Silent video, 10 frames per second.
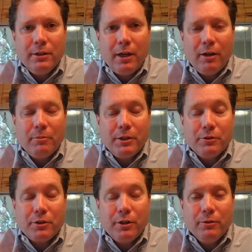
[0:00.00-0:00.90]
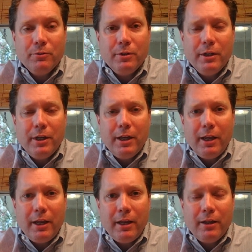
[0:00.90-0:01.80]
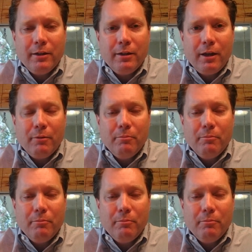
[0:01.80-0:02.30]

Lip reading: by Georgia code, in